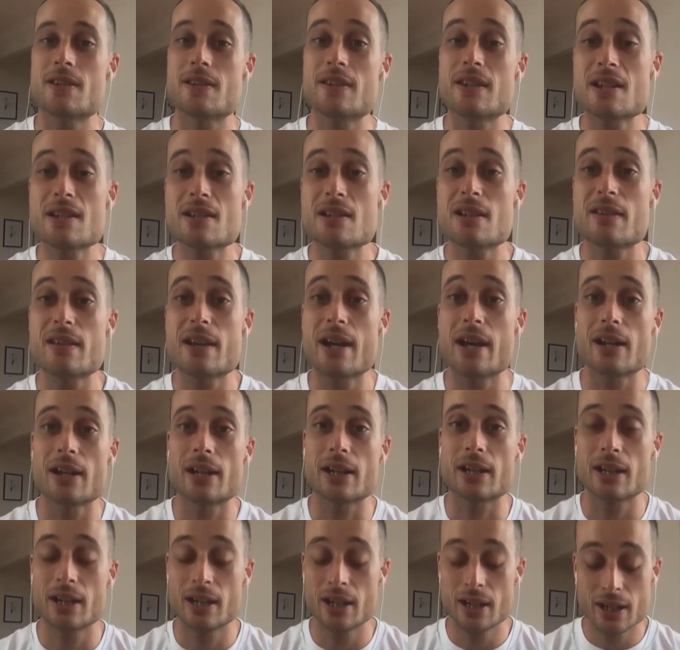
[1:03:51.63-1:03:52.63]
Things like that. Like,
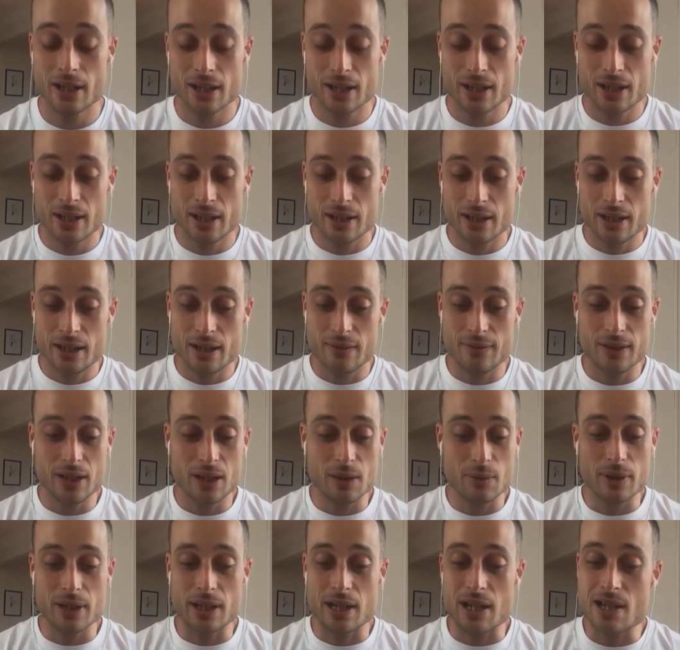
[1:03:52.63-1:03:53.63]
if
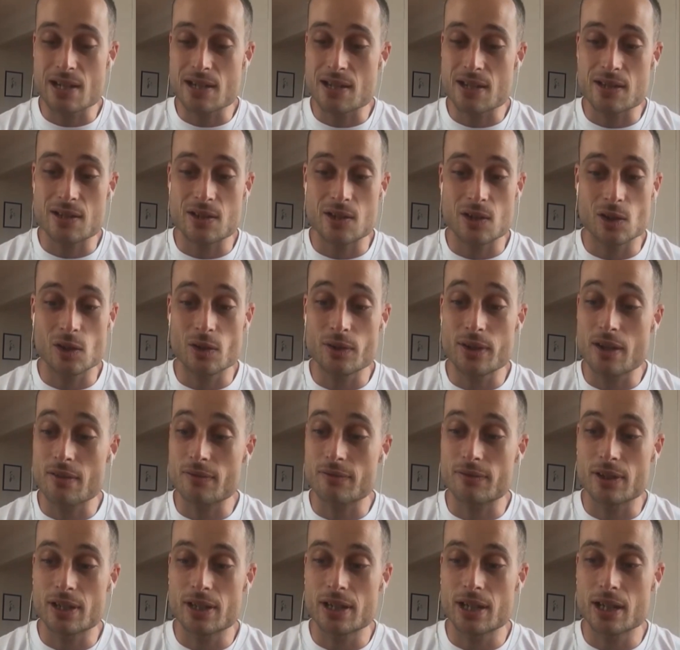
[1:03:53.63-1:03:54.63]
anyone hears this and you've got that friend